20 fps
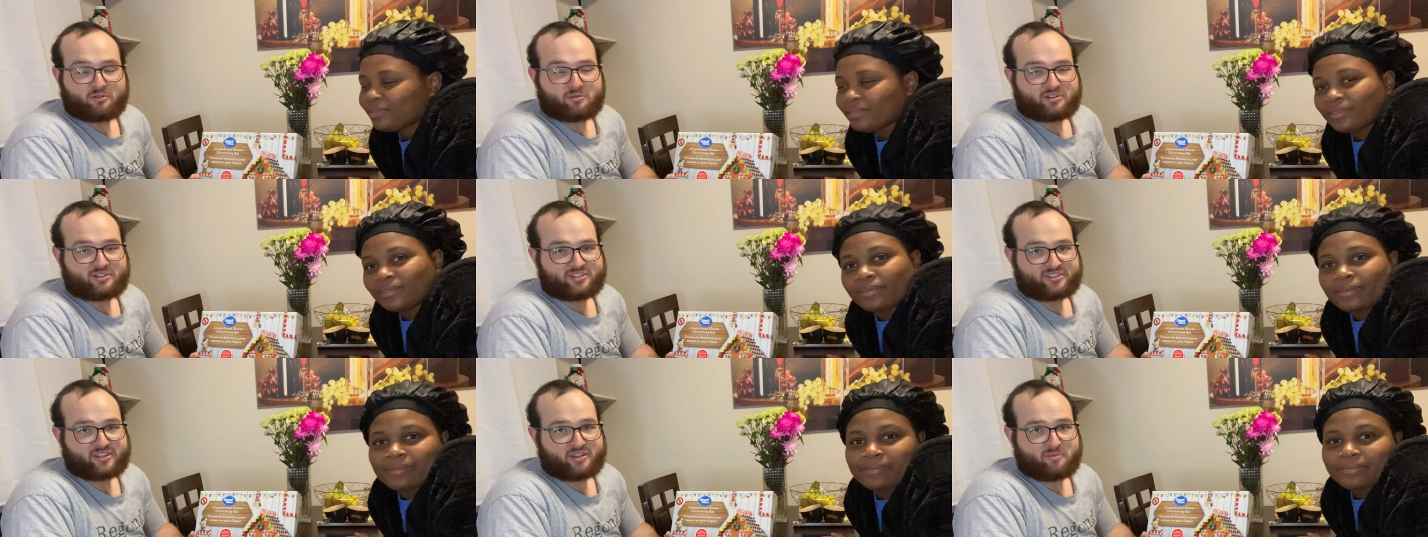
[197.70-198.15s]
Speaker 1: we're
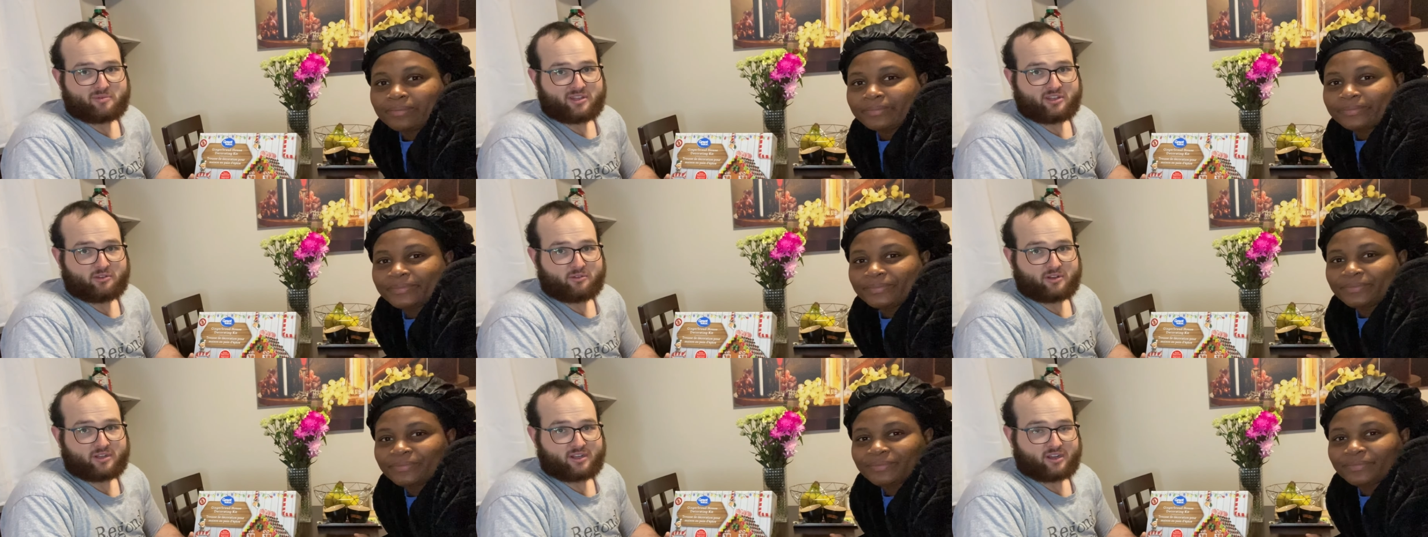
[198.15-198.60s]
just gonna be
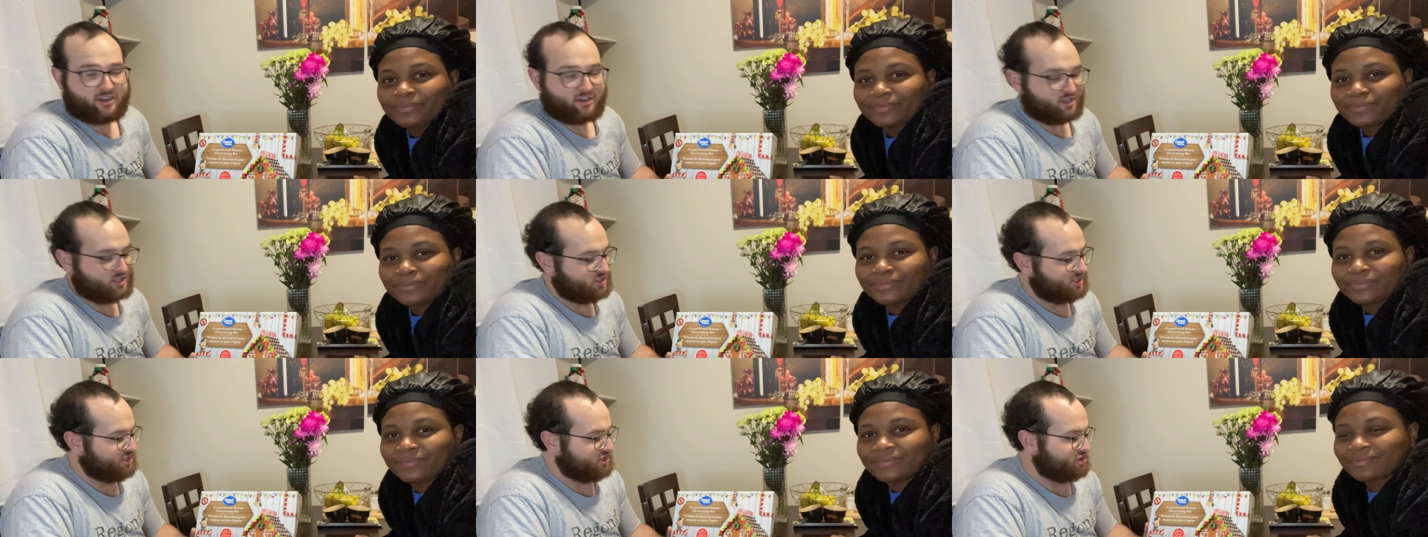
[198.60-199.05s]
doing our
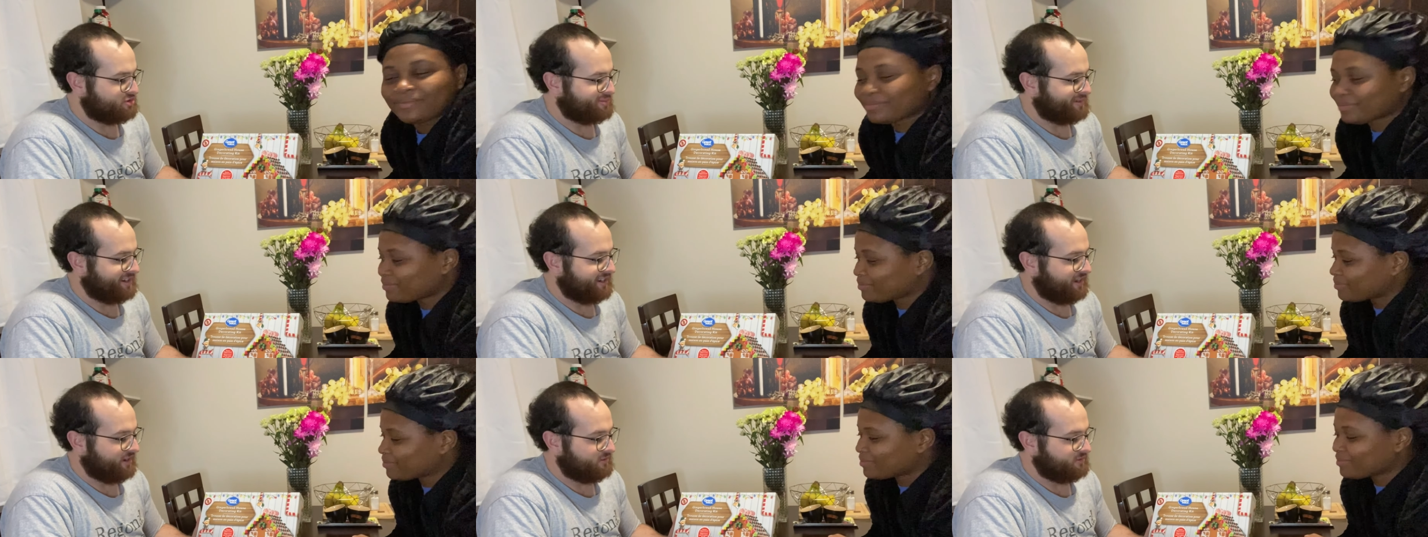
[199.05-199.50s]

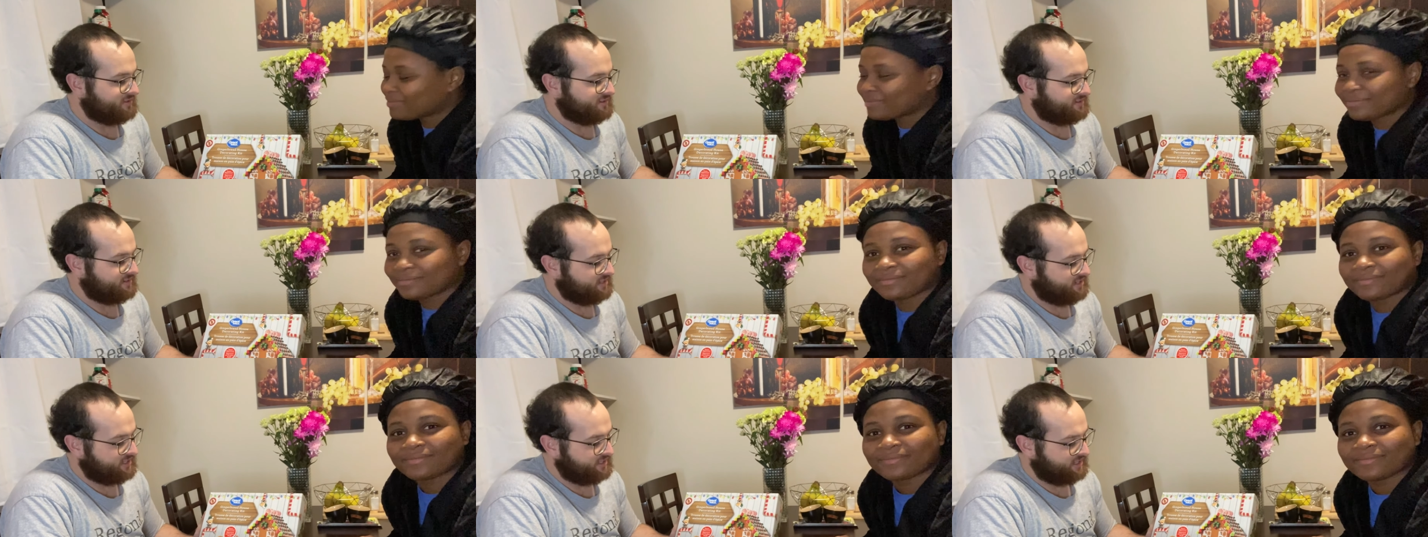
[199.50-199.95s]
gingerbread house
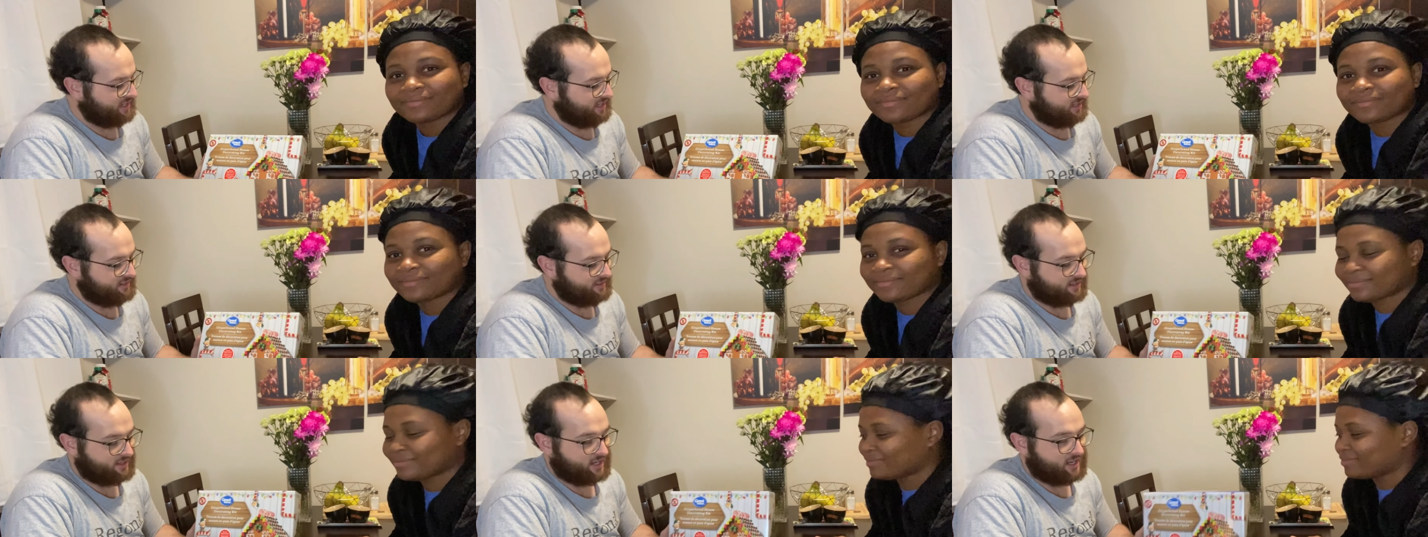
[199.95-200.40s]
kit
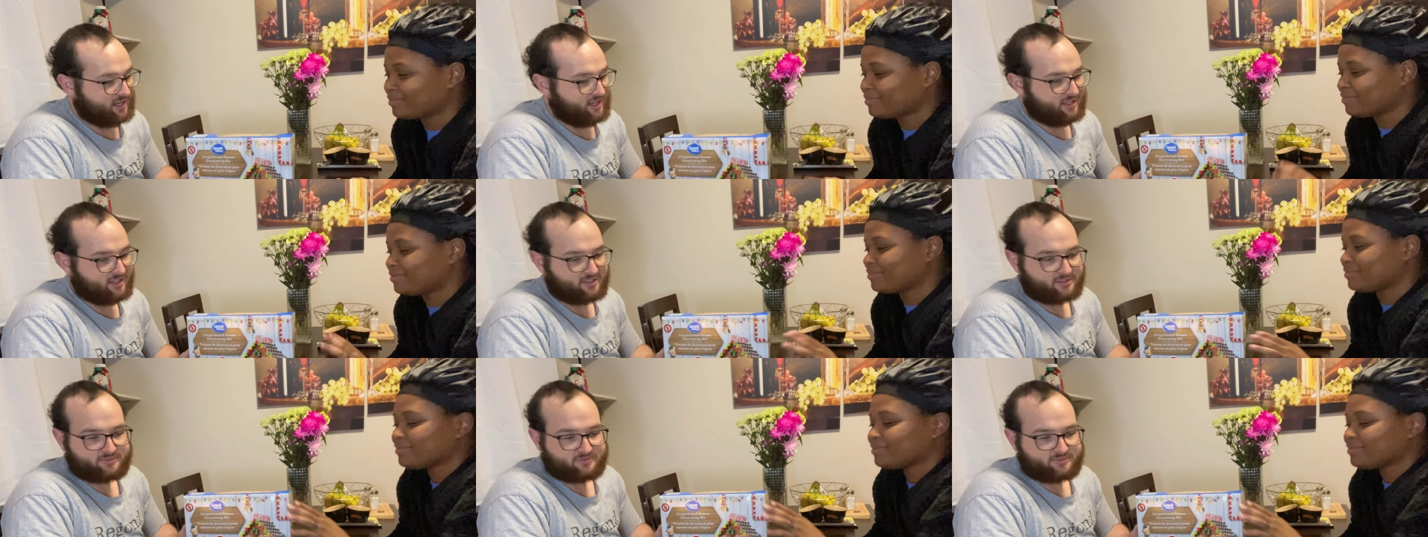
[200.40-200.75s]
tonight.